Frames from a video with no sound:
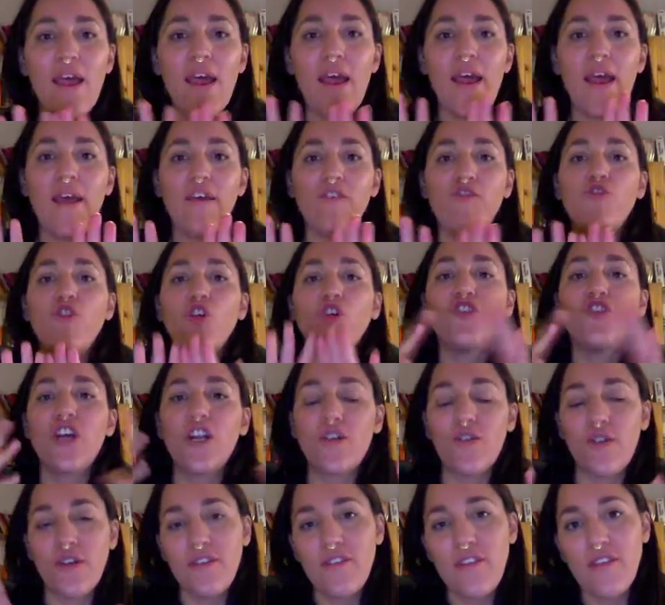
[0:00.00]
social
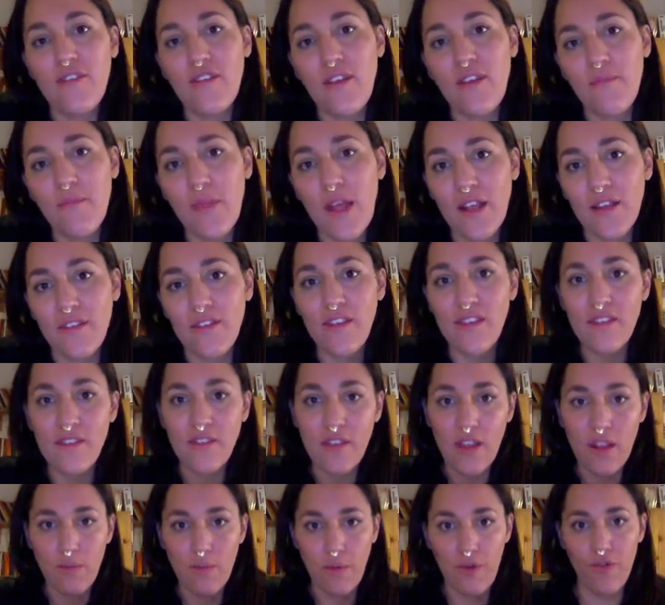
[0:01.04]
racism that
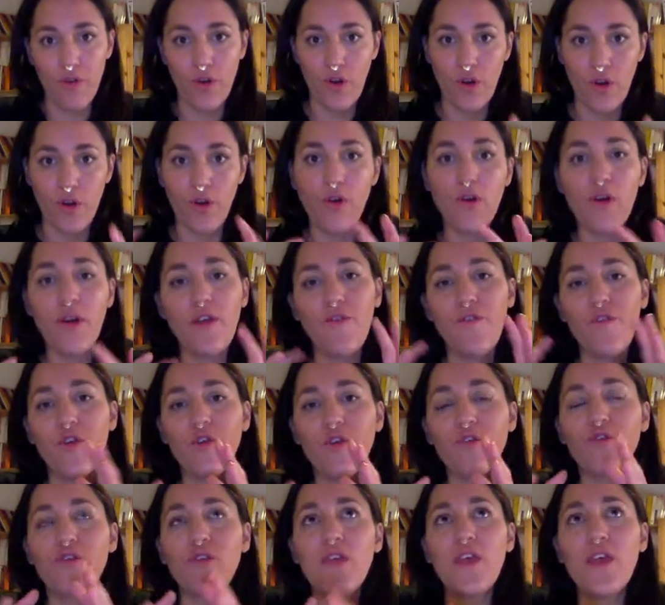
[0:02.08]
existed before. No, if you
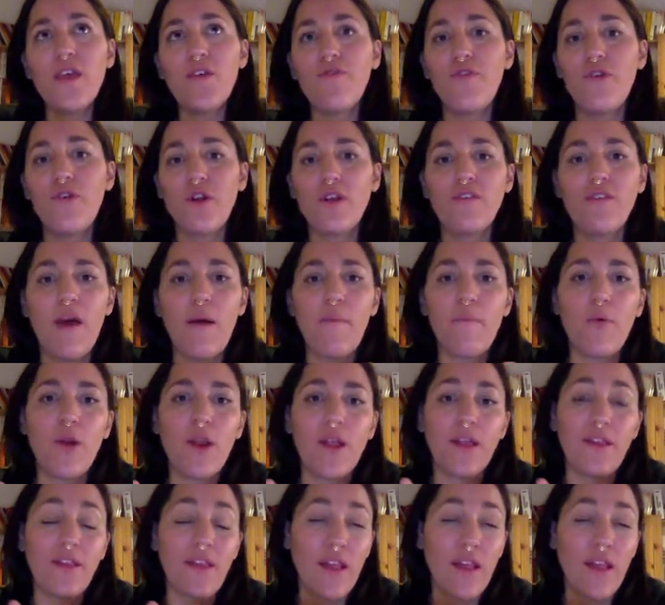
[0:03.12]
see, for example, in the